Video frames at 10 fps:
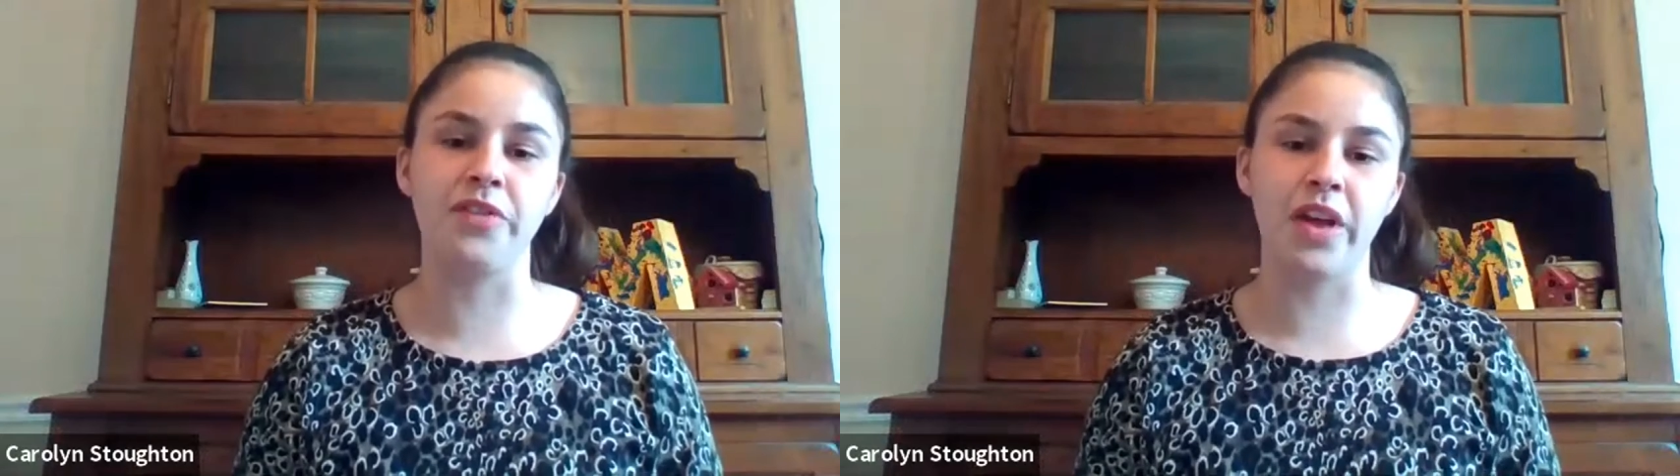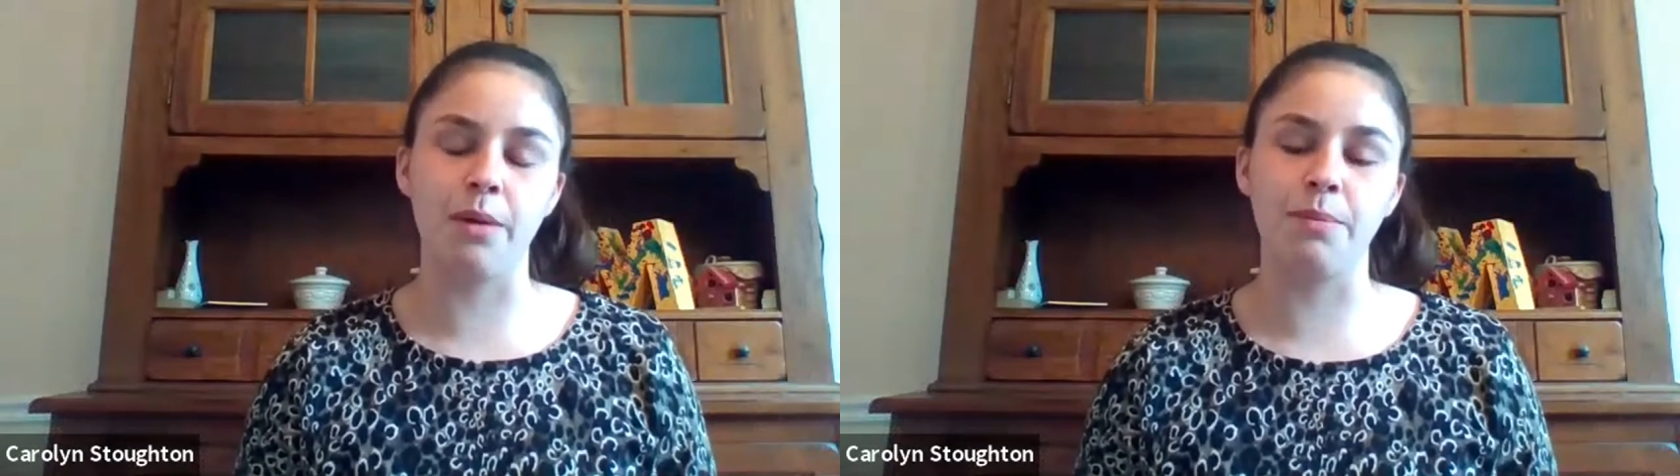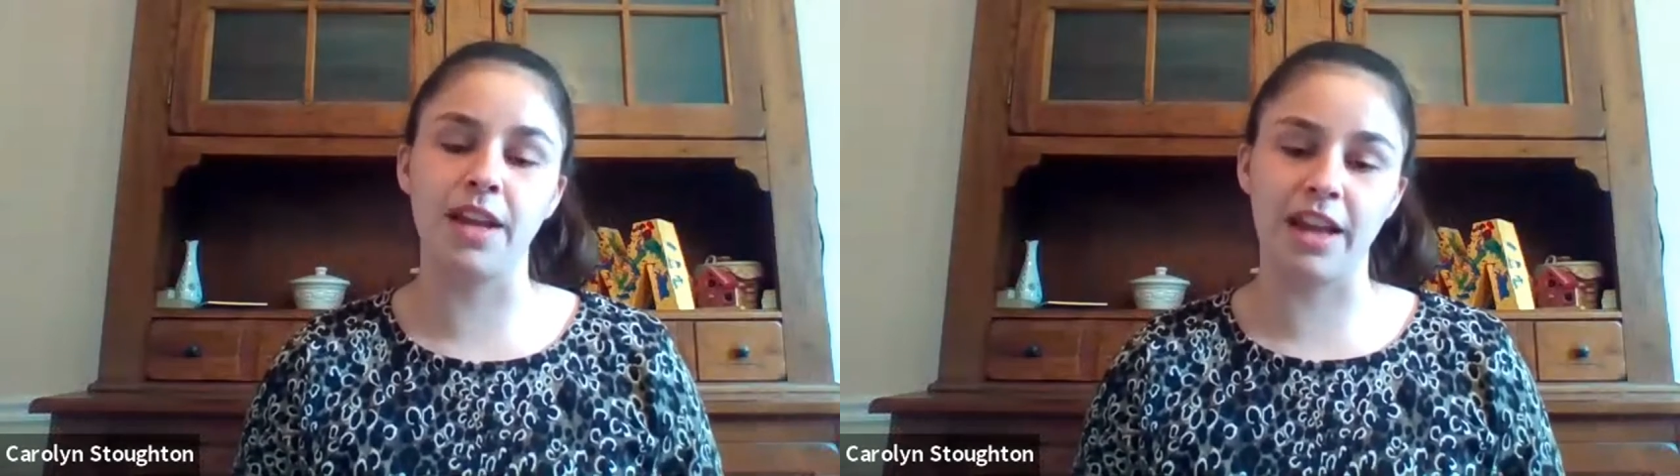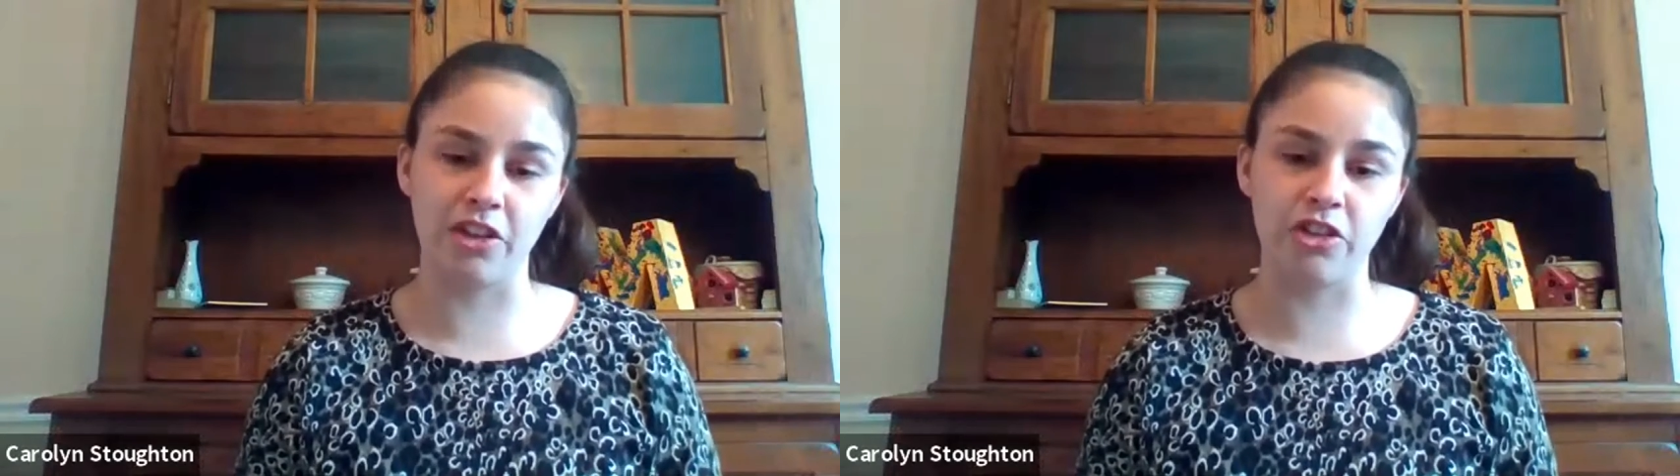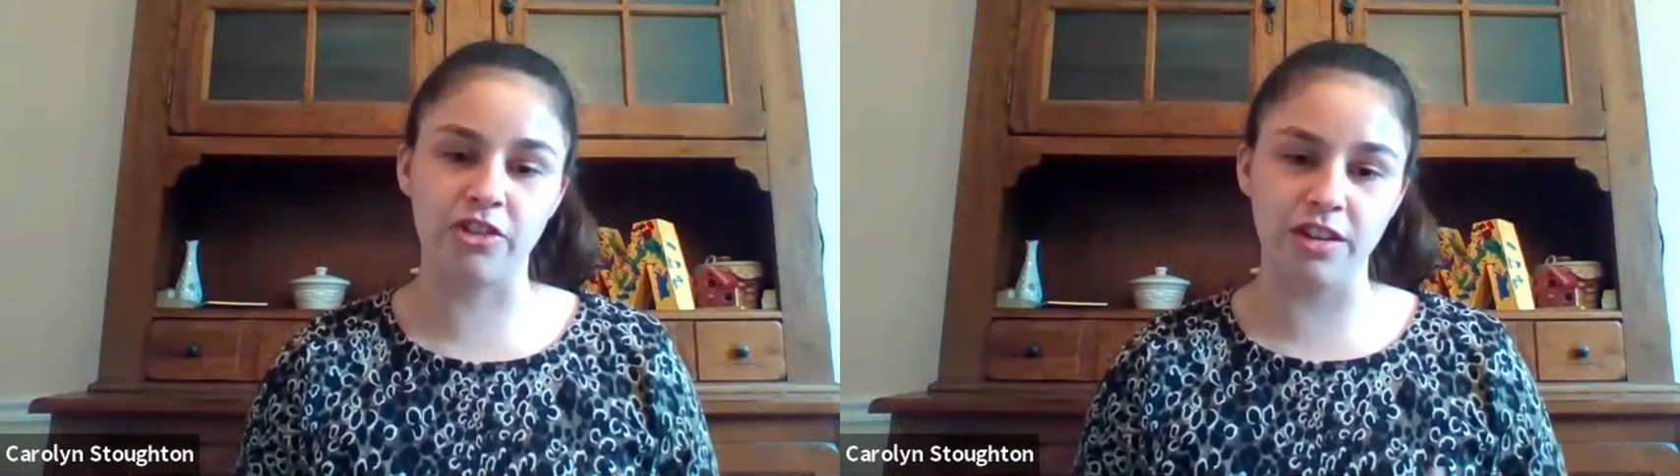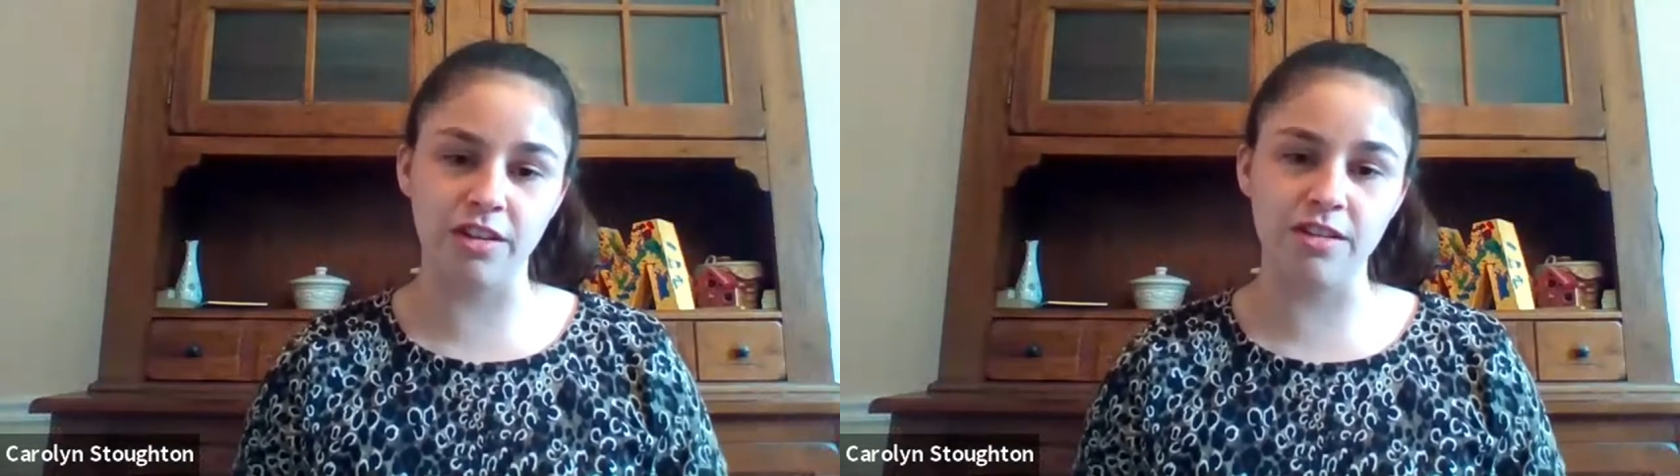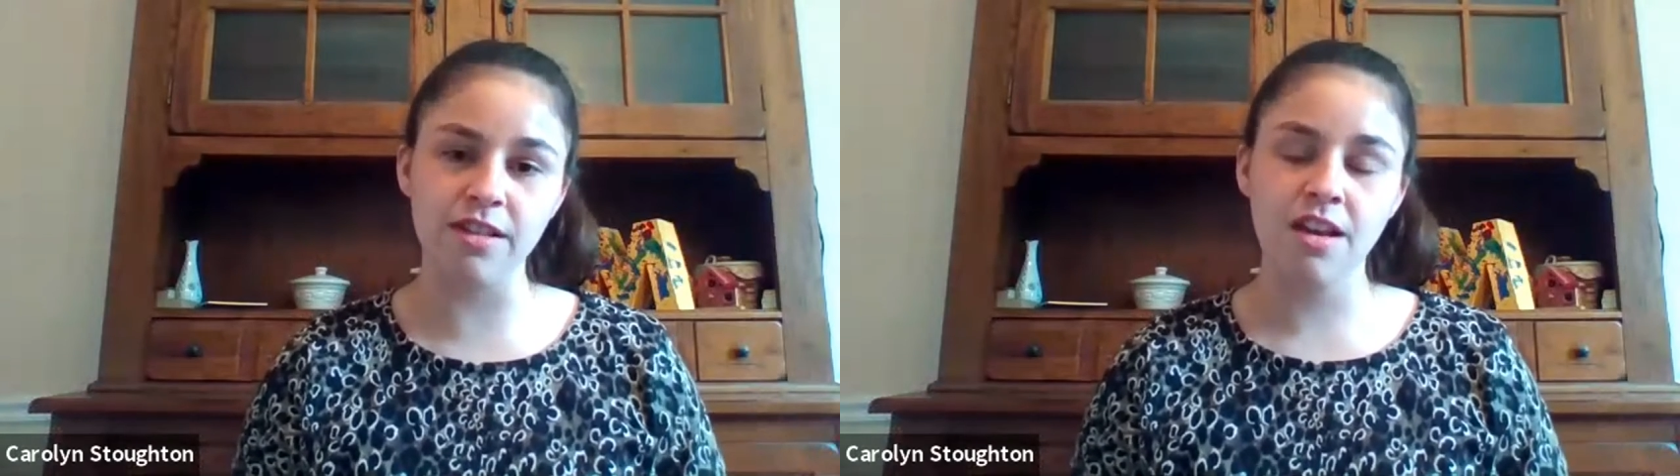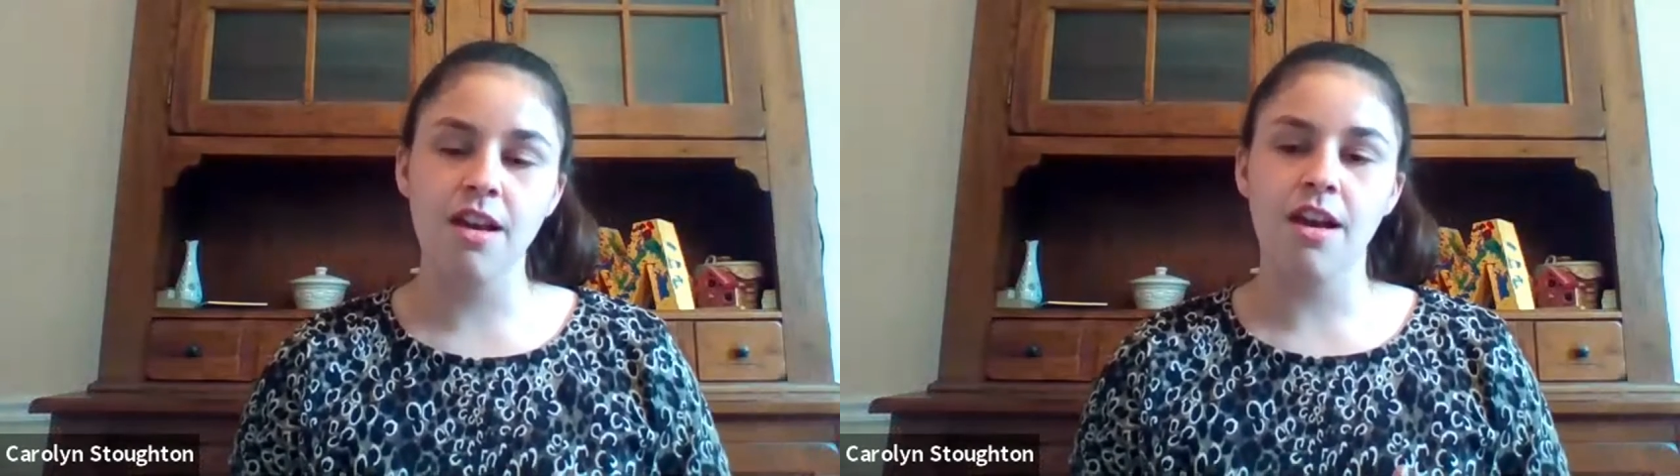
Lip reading: developing English skills,